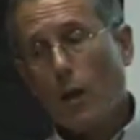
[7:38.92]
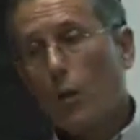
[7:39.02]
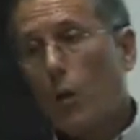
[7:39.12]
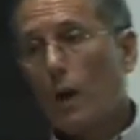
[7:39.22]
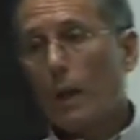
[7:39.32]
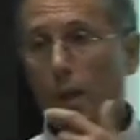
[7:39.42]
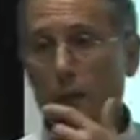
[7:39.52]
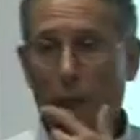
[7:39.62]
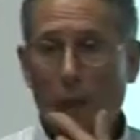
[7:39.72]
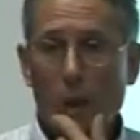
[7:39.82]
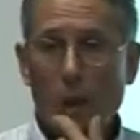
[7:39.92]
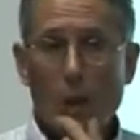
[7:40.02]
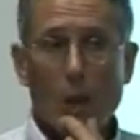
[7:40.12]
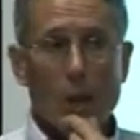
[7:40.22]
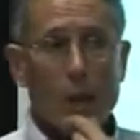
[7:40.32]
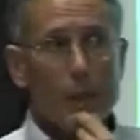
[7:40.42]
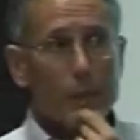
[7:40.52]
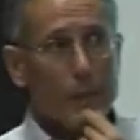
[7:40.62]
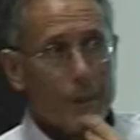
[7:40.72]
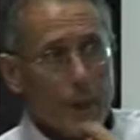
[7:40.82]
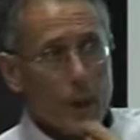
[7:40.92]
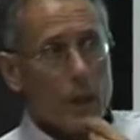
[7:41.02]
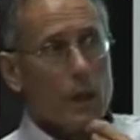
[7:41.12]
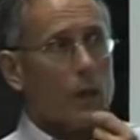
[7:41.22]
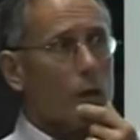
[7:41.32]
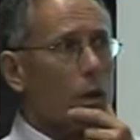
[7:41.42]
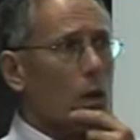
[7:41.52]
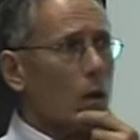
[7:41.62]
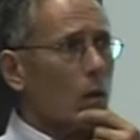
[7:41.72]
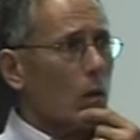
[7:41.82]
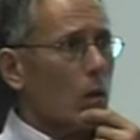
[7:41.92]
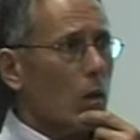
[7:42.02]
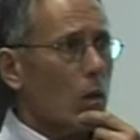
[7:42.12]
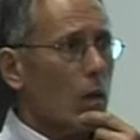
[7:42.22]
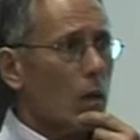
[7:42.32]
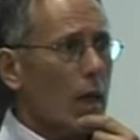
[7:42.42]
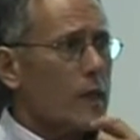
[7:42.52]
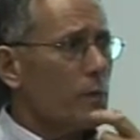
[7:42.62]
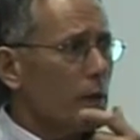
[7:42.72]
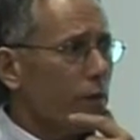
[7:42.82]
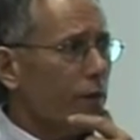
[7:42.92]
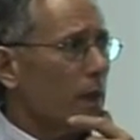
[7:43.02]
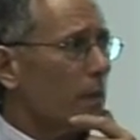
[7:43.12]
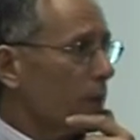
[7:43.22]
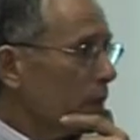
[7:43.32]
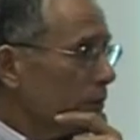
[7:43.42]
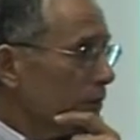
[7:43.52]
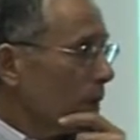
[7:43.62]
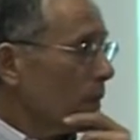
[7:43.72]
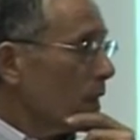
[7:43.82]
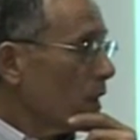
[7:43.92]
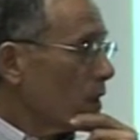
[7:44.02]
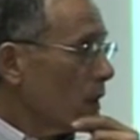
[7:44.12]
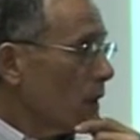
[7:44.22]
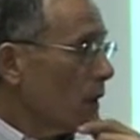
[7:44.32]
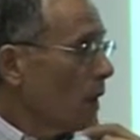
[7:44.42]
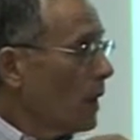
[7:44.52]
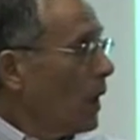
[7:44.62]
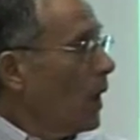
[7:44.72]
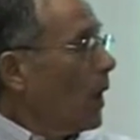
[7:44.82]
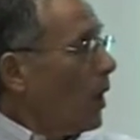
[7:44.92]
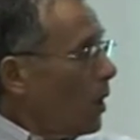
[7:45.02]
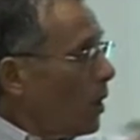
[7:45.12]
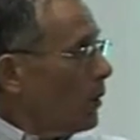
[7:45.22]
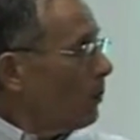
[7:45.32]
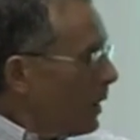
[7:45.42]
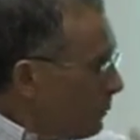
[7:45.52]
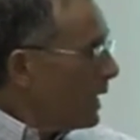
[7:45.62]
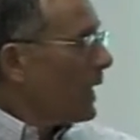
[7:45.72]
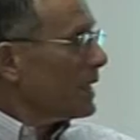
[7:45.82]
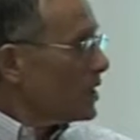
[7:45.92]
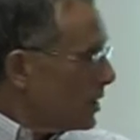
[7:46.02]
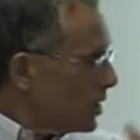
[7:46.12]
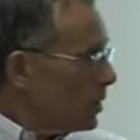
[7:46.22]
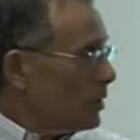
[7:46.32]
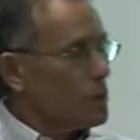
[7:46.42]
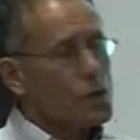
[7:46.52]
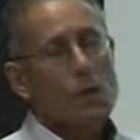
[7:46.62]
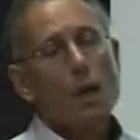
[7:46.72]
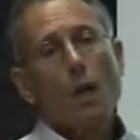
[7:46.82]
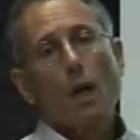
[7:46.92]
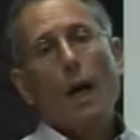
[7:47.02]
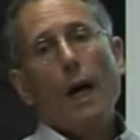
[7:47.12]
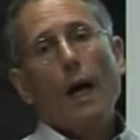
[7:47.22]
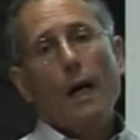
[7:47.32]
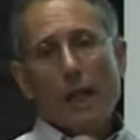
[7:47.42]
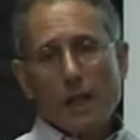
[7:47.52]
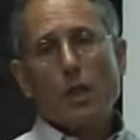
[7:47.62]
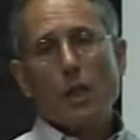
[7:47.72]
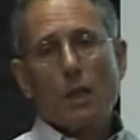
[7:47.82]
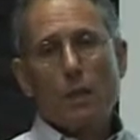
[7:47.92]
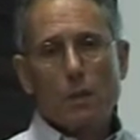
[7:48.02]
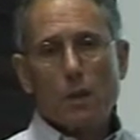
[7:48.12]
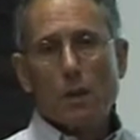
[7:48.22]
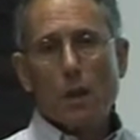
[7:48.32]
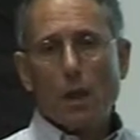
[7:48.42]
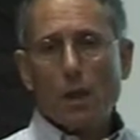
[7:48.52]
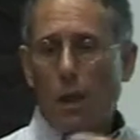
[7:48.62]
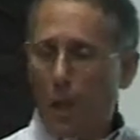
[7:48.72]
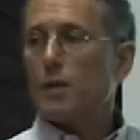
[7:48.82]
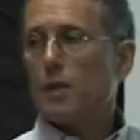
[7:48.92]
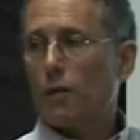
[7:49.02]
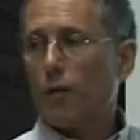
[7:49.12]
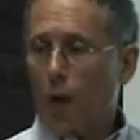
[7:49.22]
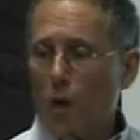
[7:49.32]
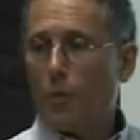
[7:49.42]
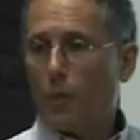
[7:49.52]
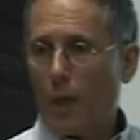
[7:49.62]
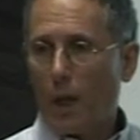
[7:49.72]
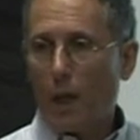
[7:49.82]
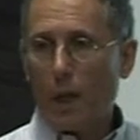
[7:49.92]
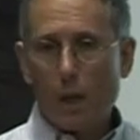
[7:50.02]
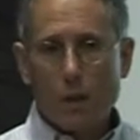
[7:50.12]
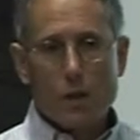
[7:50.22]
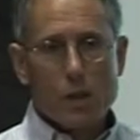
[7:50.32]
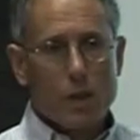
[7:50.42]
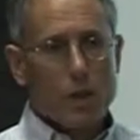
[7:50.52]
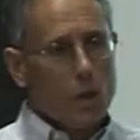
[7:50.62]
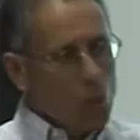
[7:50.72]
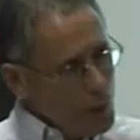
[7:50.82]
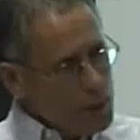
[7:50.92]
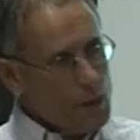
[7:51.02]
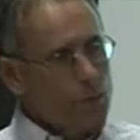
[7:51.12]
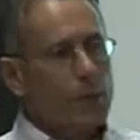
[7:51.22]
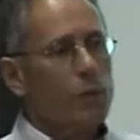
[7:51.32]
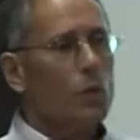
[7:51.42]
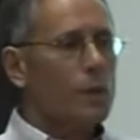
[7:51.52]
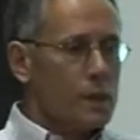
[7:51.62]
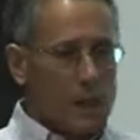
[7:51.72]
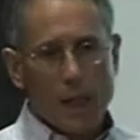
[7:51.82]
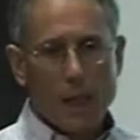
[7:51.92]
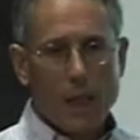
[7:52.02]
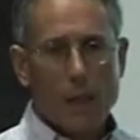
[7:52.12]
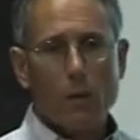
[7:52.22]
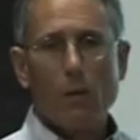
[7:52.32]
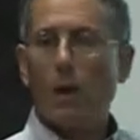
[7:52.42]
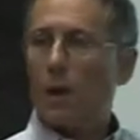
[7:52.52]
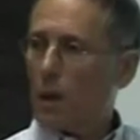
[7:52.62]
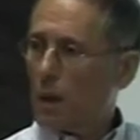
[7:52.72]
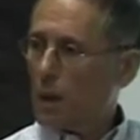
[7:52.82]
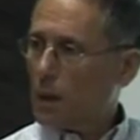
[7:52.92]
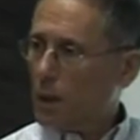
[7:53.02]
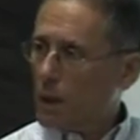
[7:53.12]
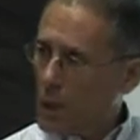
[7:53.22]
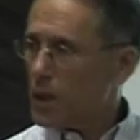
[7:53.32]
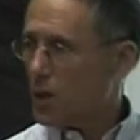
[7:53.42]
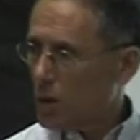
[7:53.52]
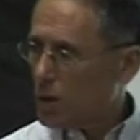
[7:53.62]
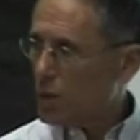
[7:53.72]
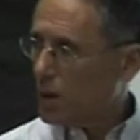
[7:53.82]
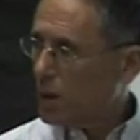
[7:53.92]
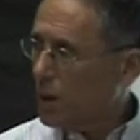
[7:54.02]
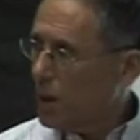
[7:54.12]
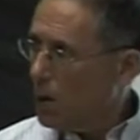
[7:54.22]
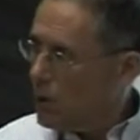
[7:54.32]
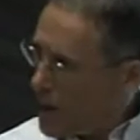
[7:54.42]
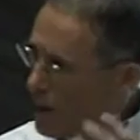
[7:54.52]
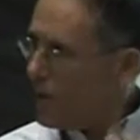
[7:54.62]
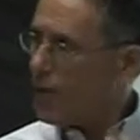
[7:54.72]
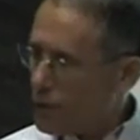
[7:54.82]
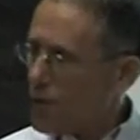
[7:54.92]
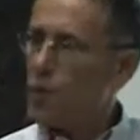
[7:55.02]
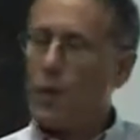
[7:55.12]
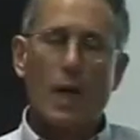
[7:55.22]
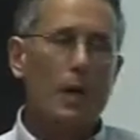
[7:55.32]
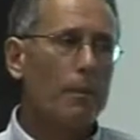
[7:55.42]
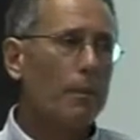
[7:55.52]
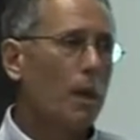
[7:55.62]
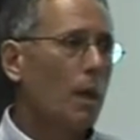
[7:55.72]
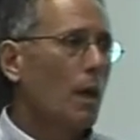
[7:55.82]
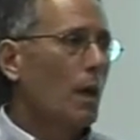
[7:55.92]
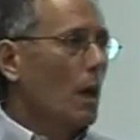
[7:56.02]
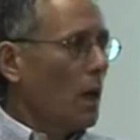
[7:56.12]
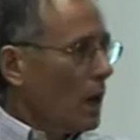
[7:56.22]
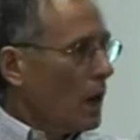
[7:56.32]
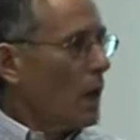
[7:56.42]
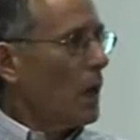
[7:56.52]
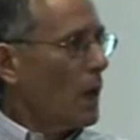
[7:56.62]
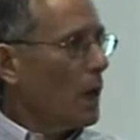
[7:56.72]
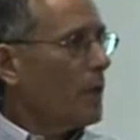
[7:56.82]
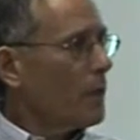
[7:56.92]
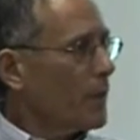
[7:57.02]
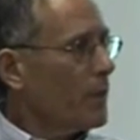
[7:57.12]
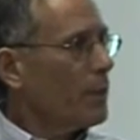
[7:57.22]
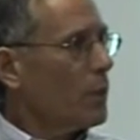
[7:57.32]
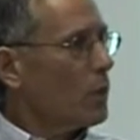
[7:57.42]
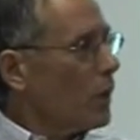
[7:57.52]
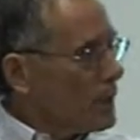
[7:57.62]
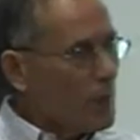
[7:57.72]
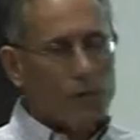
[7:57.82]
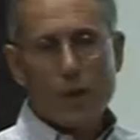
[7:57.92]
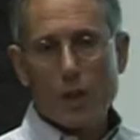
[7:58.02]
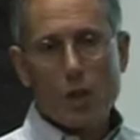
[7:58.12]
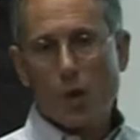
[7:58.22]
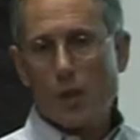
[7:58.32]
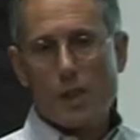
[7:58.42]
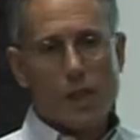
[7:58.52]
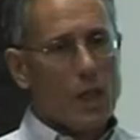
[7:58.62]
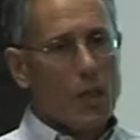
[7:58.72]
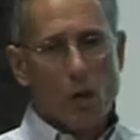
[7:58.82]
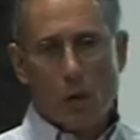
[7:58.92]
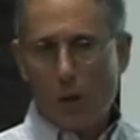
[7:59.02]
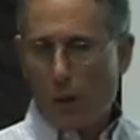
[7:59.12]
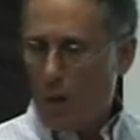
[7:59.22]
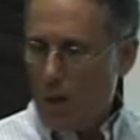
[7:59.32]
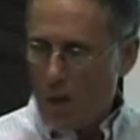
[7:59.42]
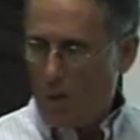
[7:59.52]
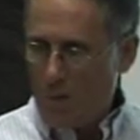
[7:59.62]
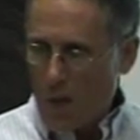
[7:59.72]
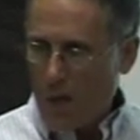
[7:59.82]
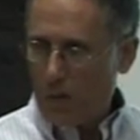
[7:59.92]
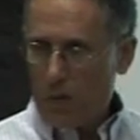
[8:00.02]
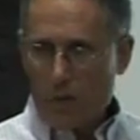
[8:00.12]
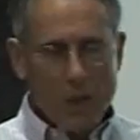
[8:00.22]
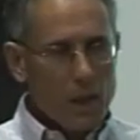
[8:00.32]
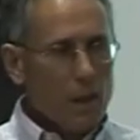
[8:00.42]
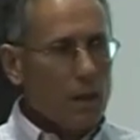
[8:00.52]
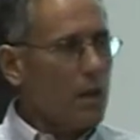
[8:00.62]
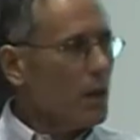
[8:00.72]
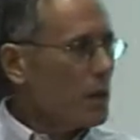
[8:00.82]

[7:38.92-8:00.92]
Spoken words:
work done, I think, Esme Fairbairn Foundation on public attitudes. And actually, there are glimmers of hope there in the sense that once people were sat down and the issues were run through them, people, when given the choice, say, on how to spend an